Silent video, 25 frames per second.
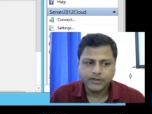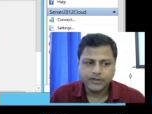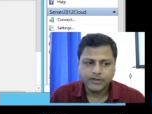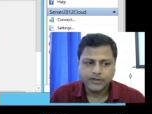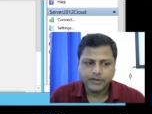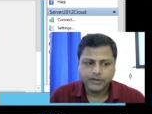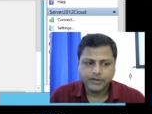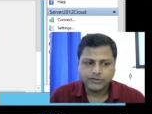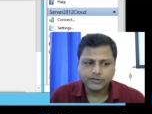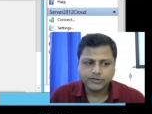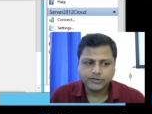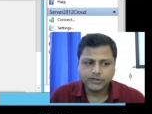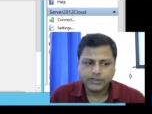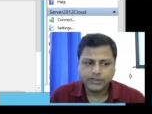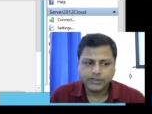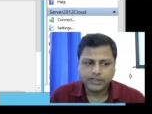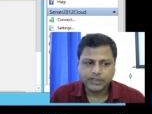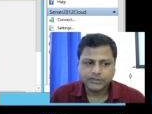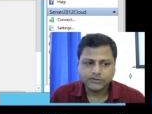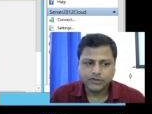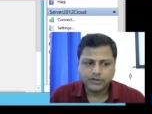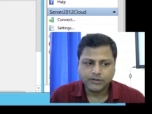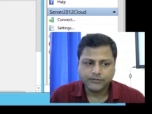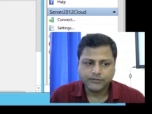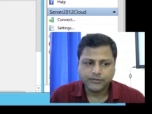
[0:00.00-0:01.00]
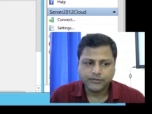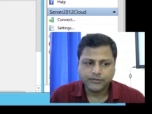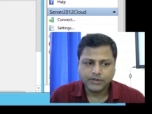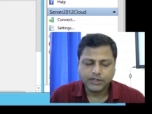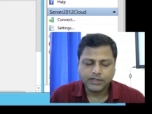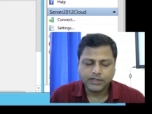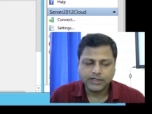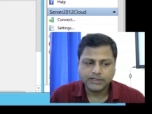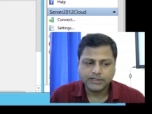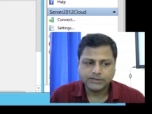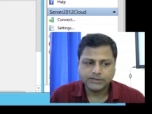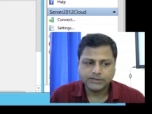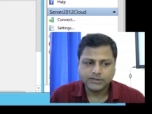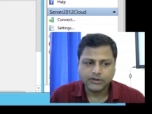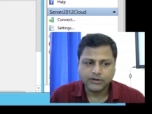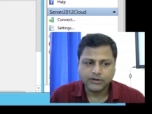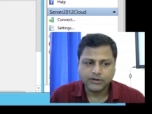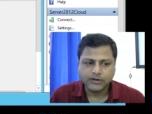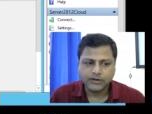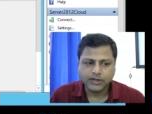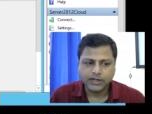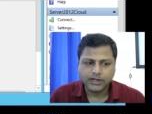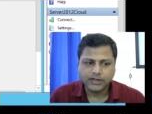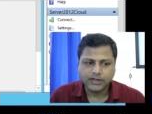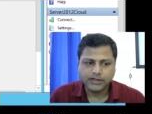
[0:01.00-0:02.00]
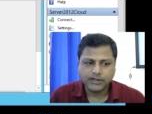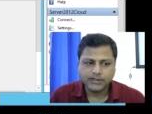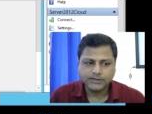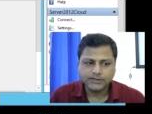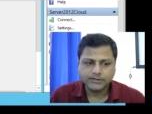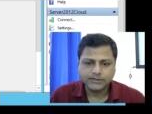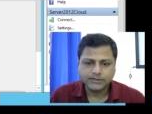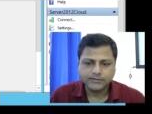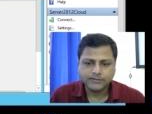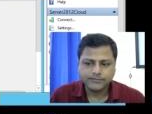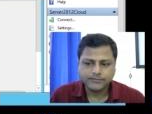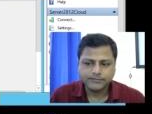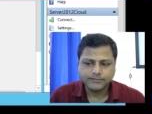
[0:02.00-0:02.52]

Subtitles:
So it has configured as an online disk.